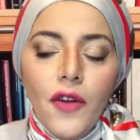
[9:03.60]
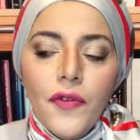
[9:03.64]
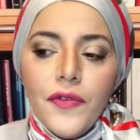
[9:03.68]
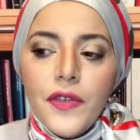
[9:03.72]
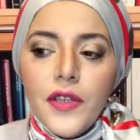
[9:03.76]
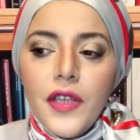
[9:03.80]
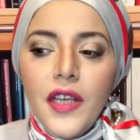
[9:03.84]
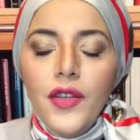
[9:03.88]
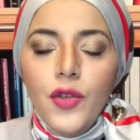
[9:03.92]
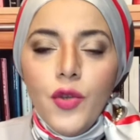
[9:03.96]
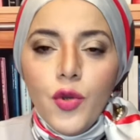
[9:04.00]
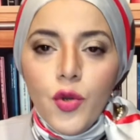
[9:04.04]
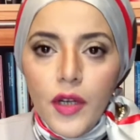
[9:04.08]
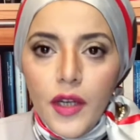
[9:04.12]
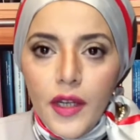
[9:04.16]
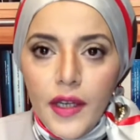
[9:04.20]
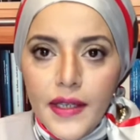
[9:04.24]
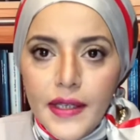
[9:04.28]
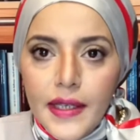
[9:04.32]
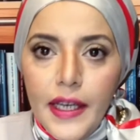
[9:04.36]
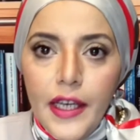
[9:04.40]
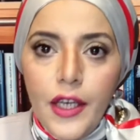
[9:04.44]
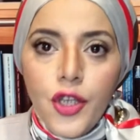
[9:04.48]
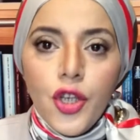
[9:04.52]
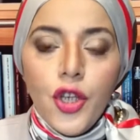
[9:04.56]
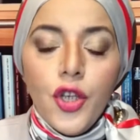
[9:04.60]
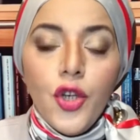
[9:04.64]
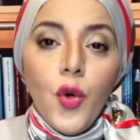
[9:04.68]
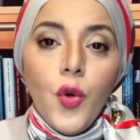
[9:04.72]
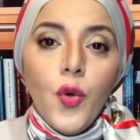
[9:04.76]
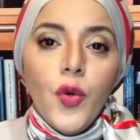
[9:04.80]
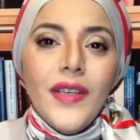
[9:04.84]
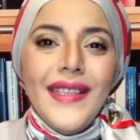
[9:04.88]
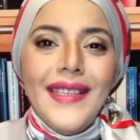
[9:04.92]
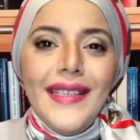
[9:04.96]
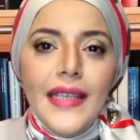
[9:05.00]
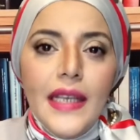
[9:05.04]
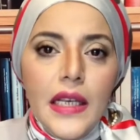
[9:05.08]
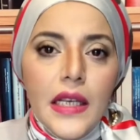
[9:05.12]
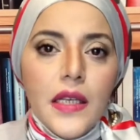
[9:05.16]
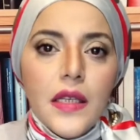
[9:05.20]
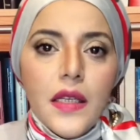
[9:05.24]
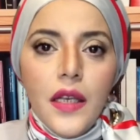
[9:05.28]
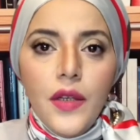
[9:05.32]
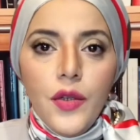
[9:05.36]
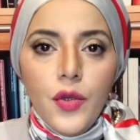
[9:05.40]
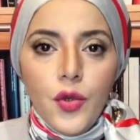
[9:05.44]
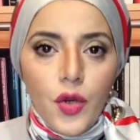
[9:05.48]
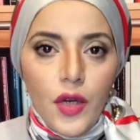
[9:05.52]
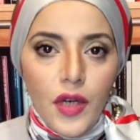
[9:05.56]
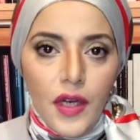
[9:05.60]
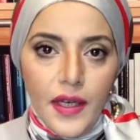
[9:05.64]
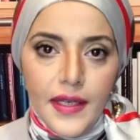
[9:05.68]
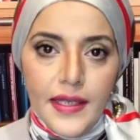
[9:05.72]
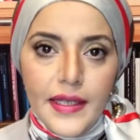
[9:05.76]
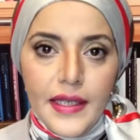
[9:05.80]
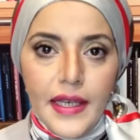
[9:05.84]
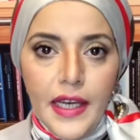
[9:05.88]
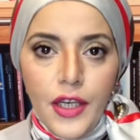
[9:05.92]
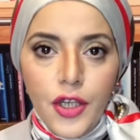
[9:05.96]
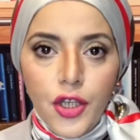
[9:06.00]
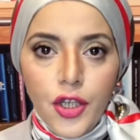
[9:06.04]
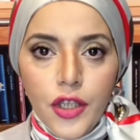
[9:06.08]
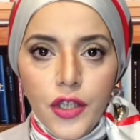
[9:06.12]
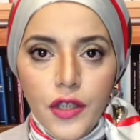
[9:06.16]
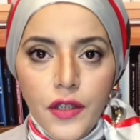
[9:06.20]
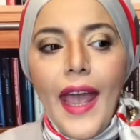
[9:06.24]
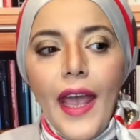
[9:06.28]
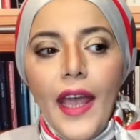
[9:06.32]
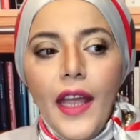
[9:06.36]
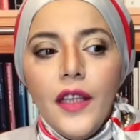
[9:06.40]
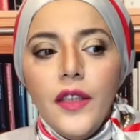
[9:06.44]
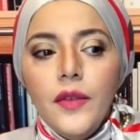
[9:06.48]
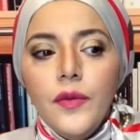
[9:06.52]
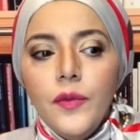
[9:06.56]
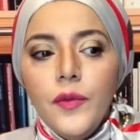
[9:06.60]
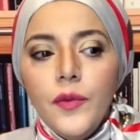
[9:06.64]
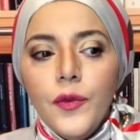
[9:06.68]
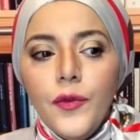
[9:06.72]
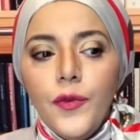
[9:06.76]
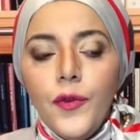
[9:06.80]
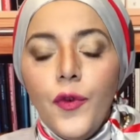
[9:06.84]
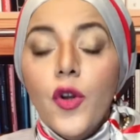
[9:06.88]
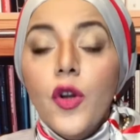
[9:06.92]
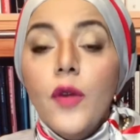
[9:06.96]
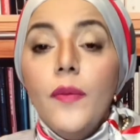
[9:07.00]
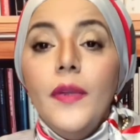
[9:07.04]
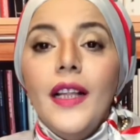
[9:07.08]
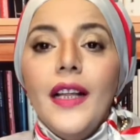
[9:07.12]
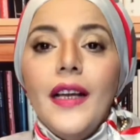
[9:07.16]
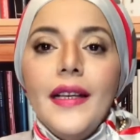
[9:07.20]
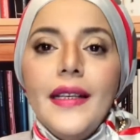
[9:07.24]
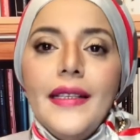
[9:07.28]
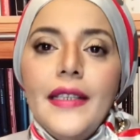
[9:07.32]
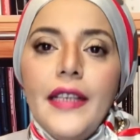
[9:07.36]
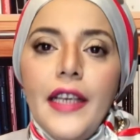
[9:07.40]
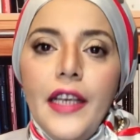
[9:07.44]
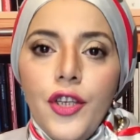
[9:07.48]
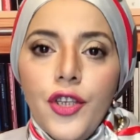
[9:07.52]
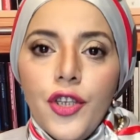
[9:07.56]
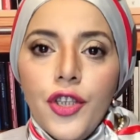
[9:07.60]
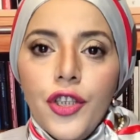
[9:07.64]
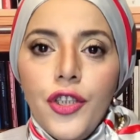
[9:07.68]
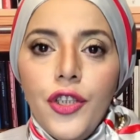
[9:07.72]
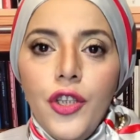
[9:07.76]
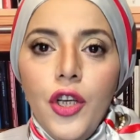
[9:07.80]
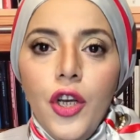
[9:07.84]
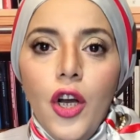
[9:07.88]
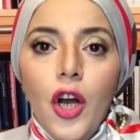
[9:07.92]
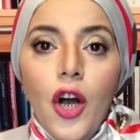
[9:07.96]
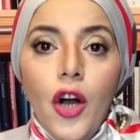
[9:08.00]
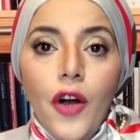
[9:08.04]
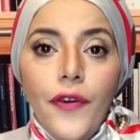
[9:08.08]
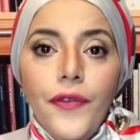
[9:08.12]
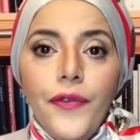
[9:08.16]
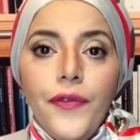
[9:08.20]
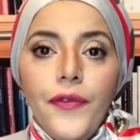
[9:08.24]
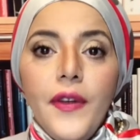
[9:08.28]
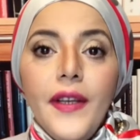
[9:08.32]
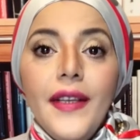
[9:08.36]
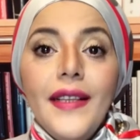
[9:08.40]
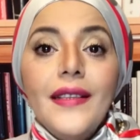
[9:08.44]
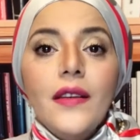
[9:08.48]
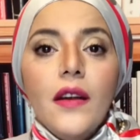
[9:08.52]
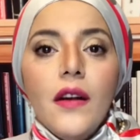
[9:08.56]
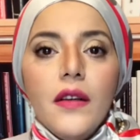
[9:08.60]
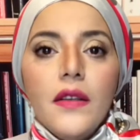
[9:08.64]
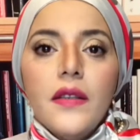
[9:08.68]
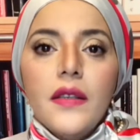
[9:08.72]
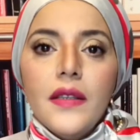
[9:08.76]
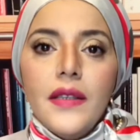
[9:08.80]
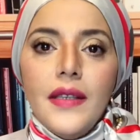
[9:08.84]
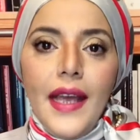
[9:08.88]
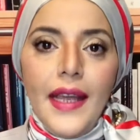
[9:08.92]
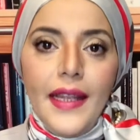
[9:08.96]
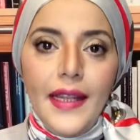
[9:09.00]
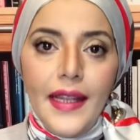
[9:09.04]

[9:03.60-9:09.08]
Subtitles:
centralization or decentralization and formalization of tasks and